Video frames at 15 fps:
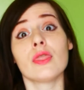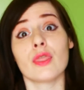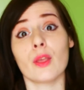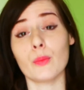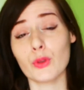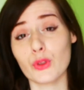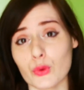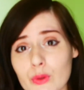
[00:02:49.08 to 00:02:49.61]

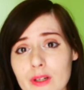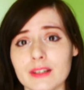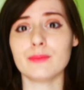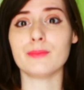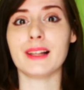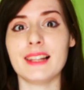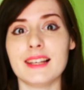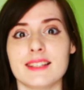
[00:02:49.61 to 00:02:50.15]
Number three
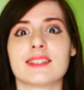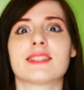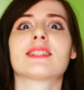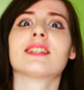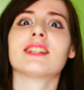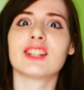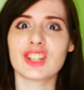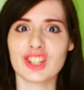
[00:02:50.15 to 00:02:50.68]
on my
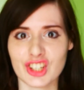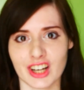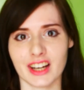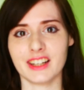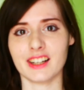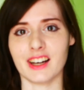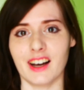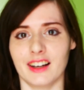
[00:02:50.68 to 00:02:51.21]
list,
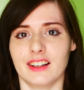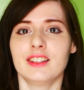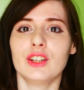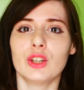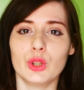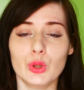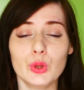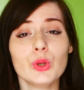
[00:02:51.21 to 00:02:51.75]
China.
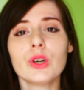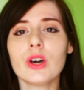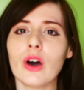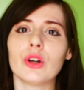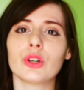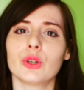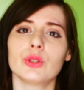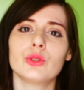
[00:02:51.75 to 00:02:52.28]
You
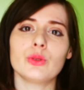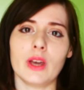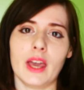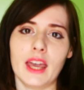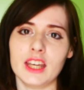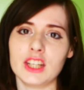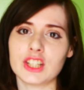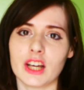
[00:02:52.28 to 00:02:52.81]
can't go
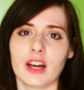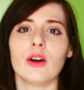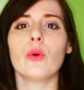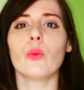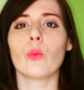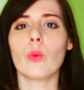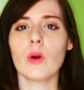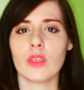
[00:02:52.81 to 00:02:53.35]
to Asia
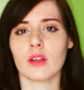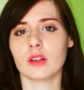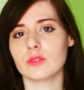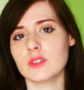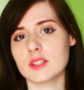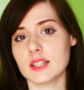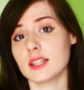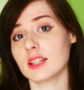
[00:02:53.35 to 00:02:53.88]

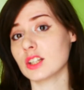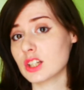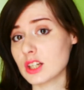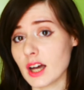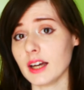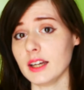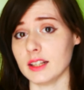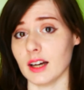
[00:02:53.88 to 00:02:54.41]
without visiting
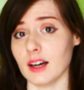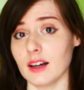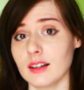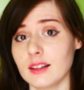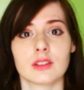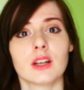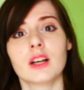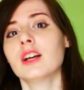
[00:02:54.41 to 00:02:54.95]
China.
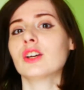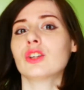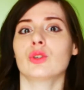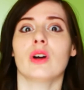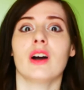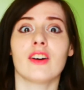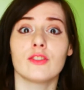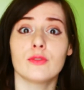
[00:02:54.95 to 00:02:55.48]

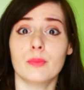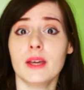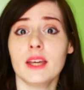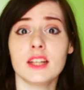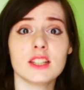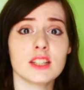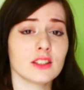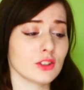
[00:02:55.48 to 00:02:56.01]
You have
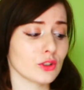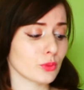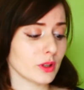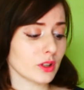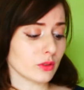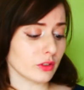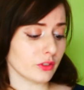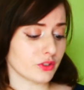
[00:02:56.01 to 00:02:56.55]
Beijing, the
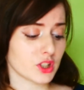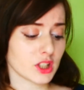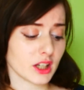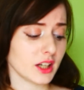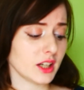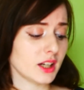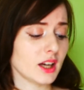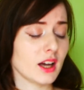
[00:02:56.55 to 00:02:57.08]
Great Wall of
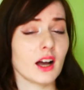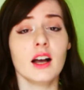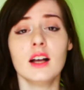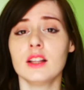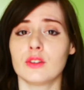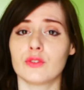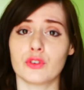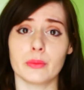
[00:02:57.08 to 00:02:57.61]
China,
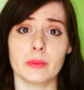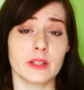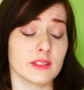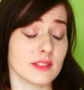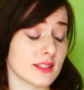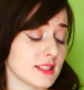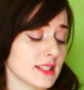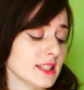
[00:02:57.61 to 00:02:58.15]
the
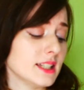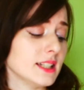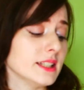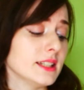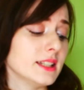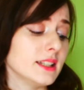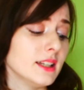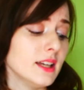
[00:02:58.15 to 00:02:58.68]
Forbidden
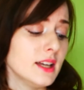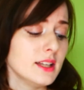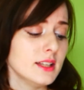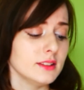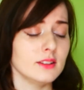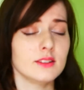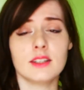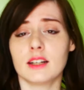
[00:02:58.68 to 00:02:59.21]
City,
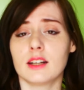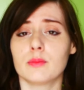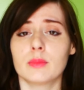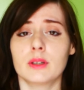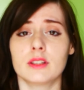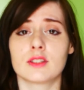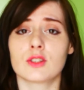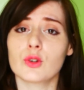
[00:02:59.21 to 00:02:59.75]
the
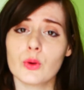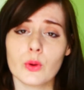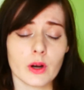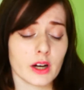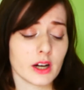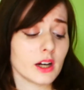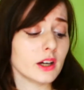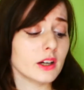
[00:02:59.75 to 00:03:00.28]
Tiananmen
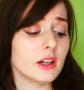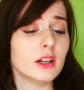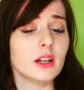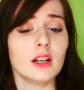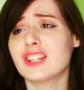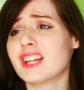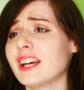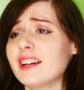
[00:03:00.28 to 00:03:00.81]
Square,
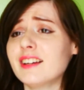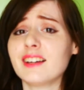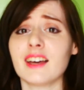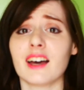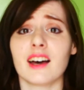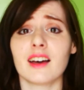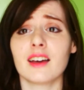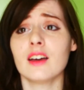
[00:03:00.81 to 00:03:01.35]

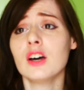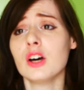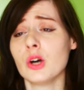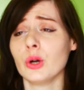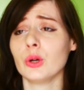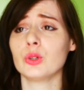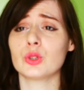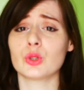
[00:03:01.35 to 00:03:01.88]
Shanghai,
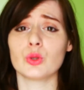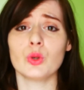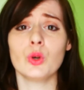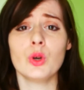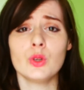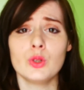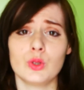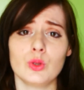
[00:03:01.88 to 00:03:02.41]

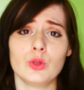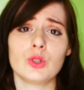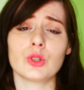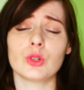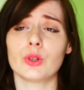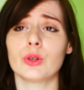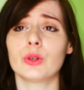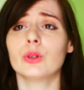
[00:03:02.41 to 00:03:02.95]
Hangzhou,
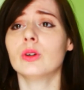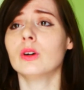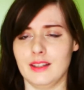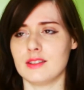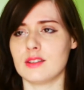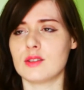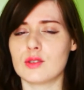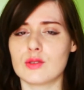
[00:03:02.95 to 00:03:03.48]
Suzhou,
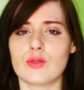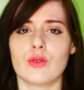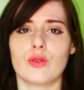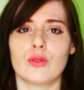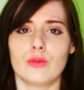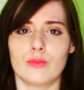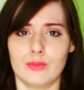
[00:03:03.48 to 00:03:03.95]
and so